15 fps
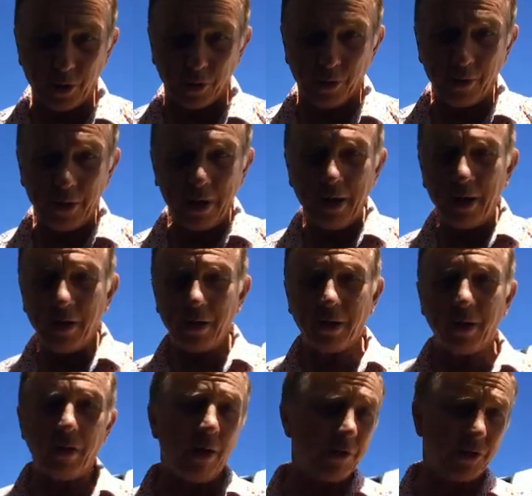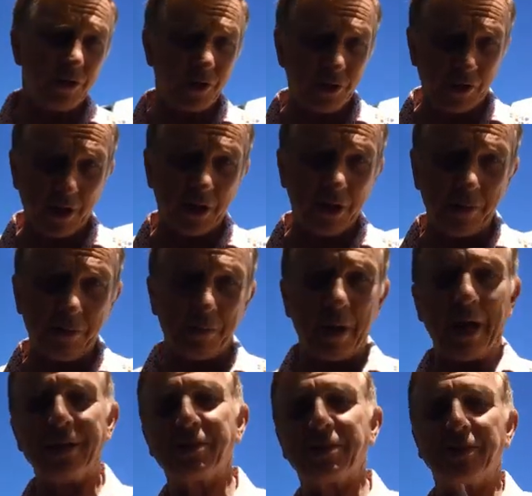to. You cannot just tint them
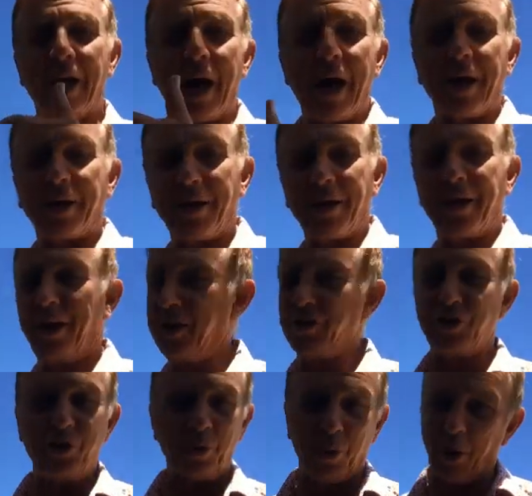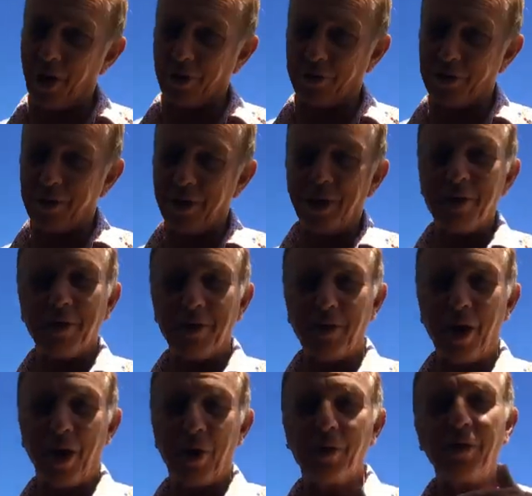as dark as you want.
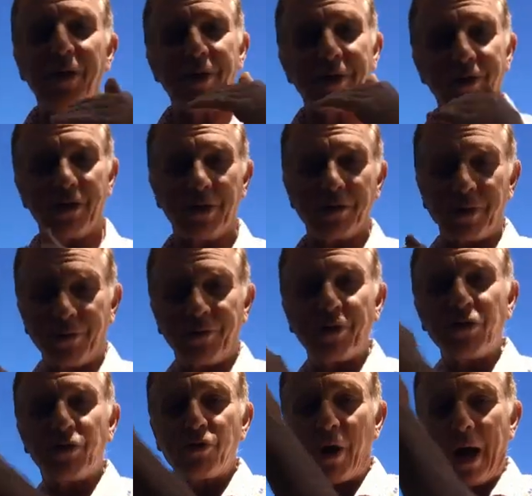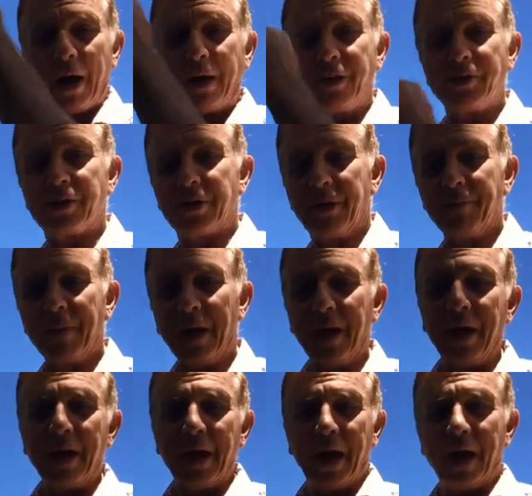No, there are different grades,
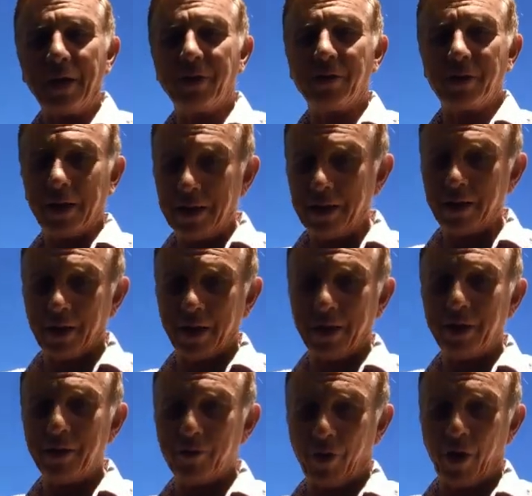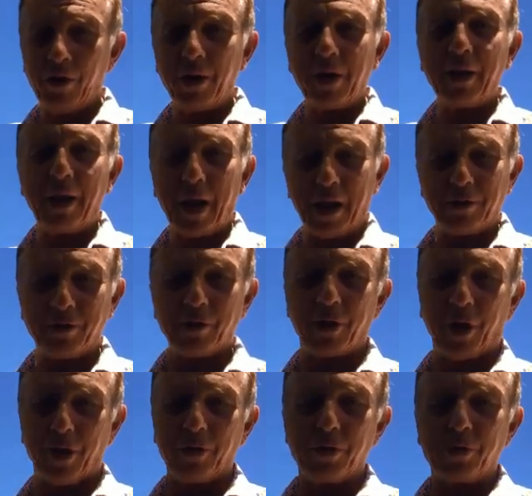and legally you're only allowed to
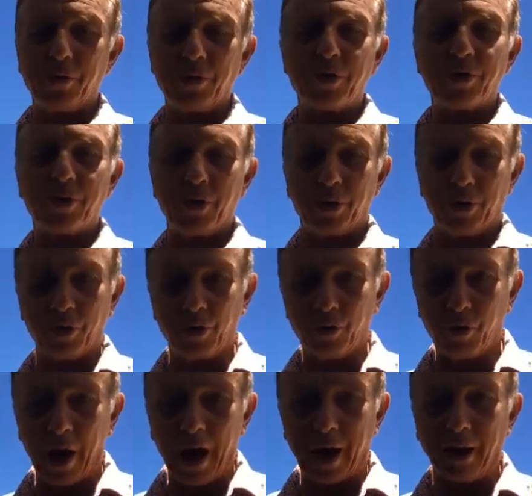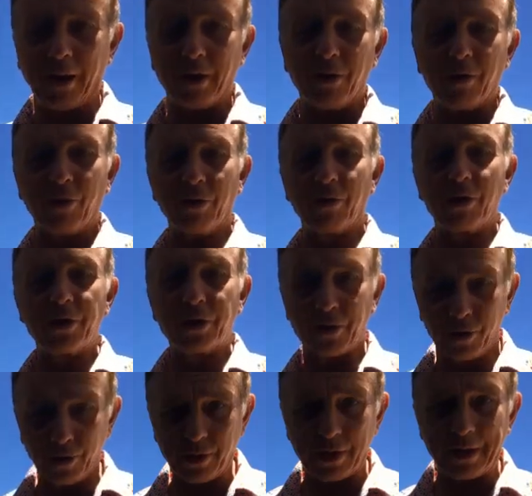go to a certain grade or a
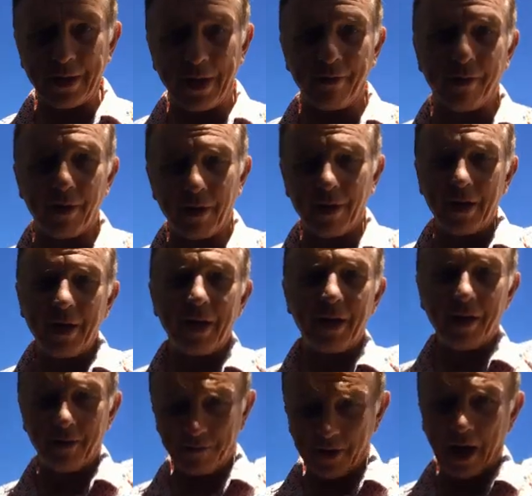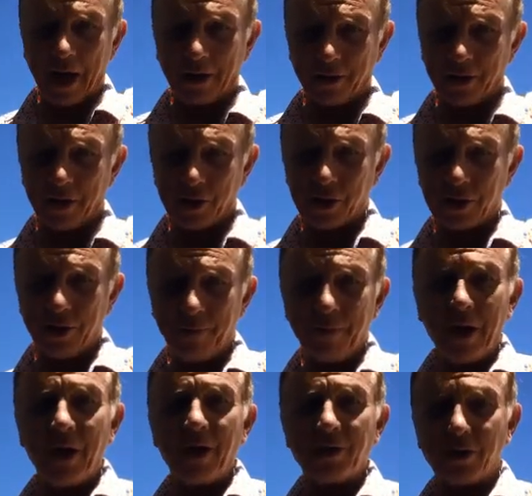certain level of darkness.
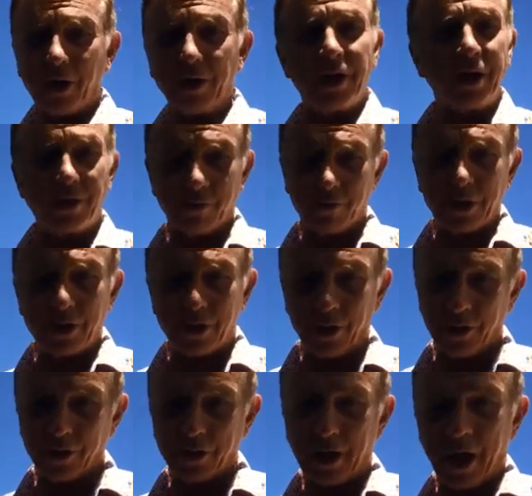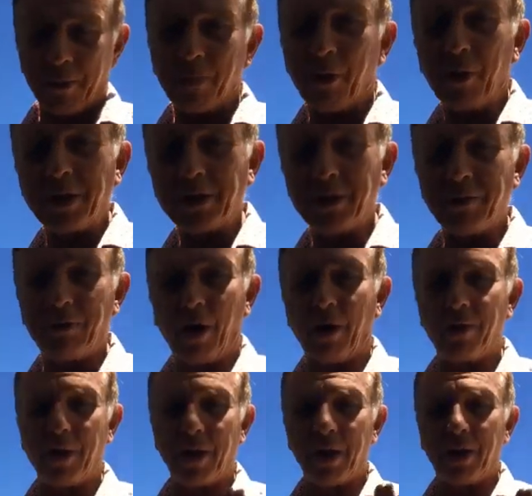So you need to research that. But once you've
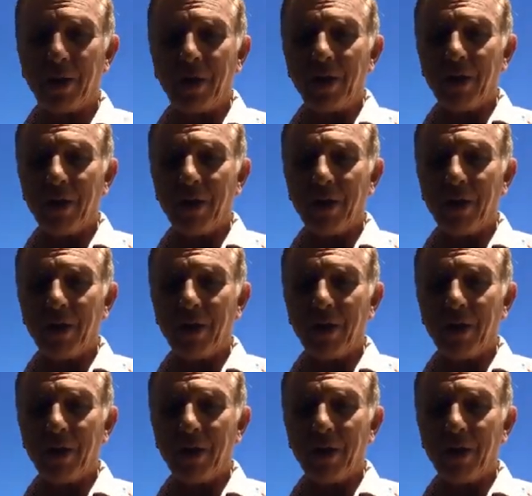got the